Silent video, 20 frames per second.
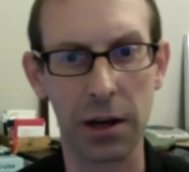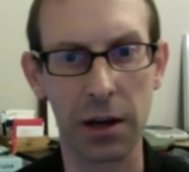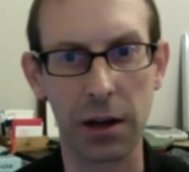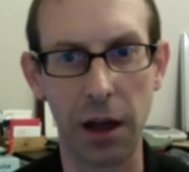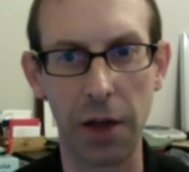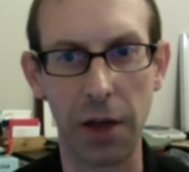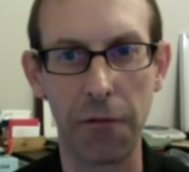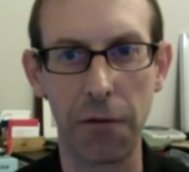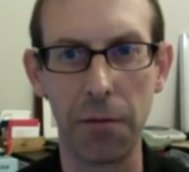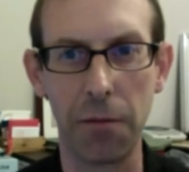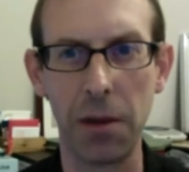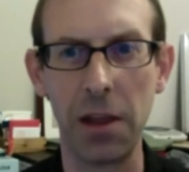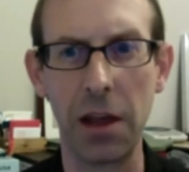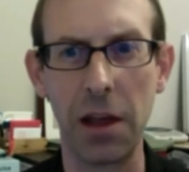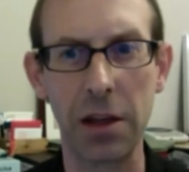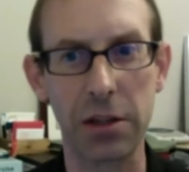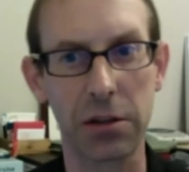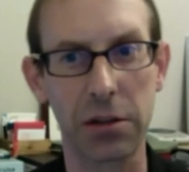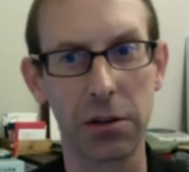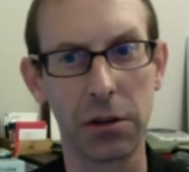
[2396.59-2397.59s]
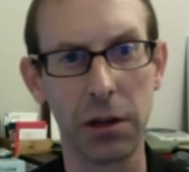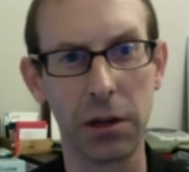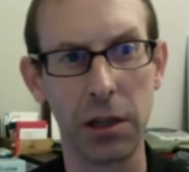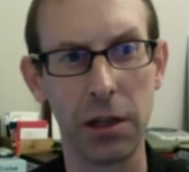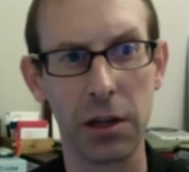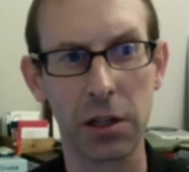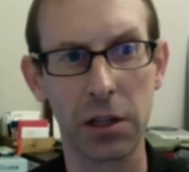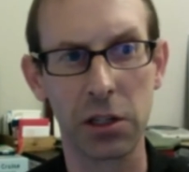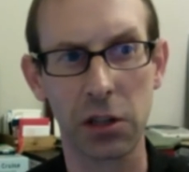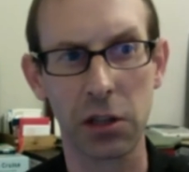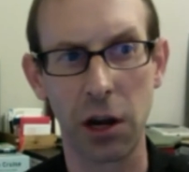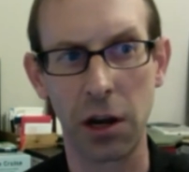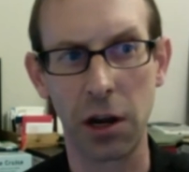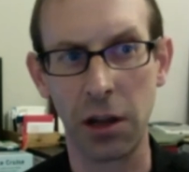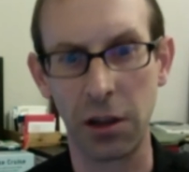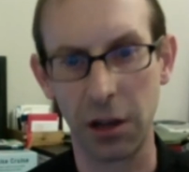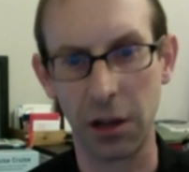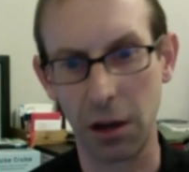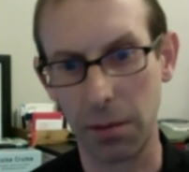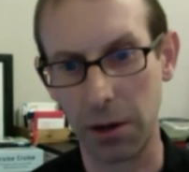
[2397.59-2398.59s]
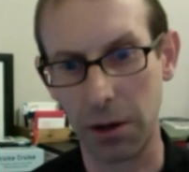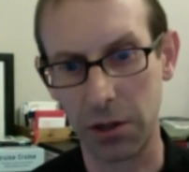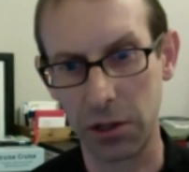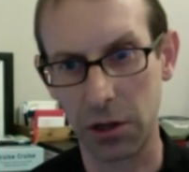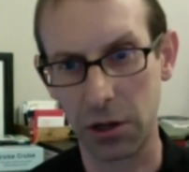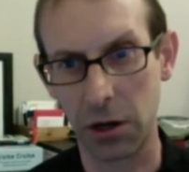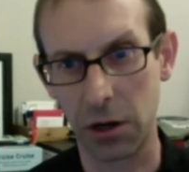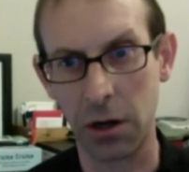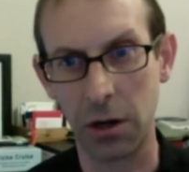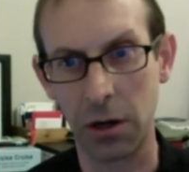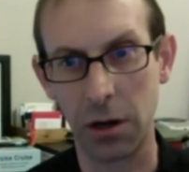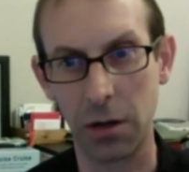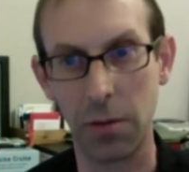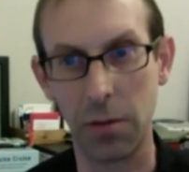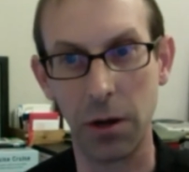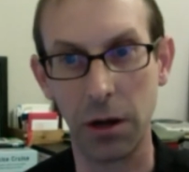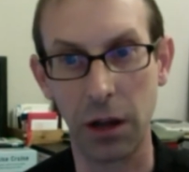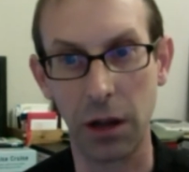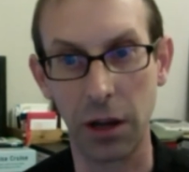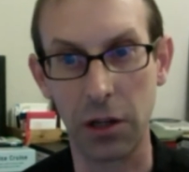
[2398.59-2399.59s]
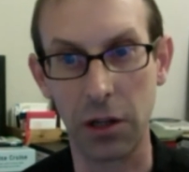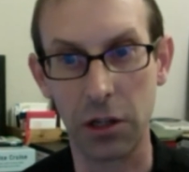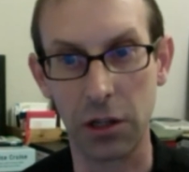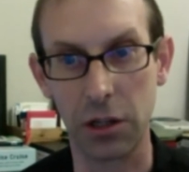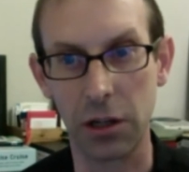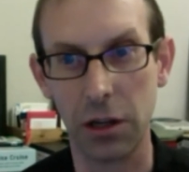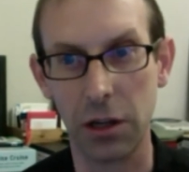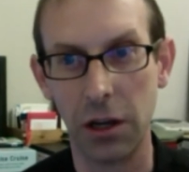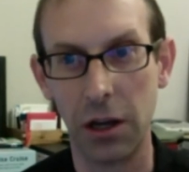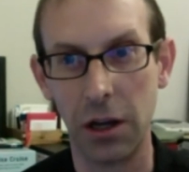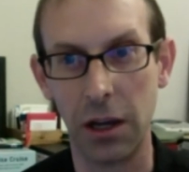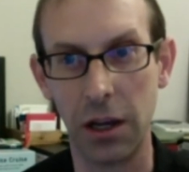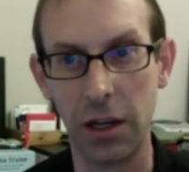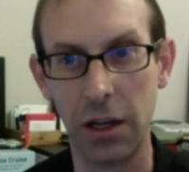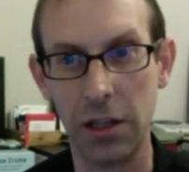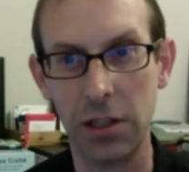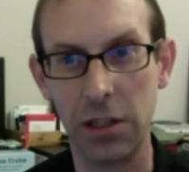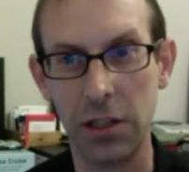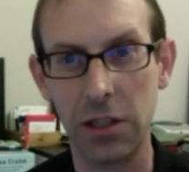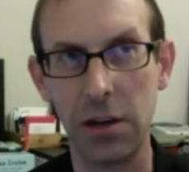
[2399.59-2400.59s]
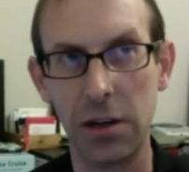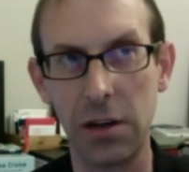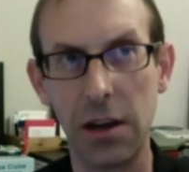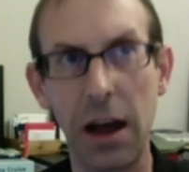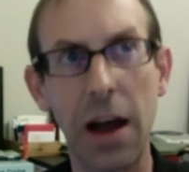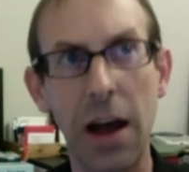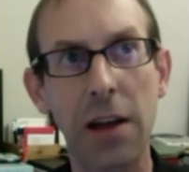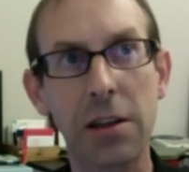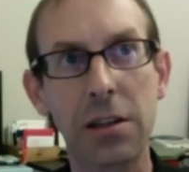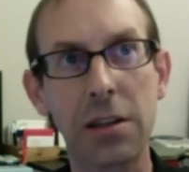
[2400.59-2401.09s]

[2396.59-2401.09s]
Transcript: And for me, that's really the exciting thing about studying communication, is not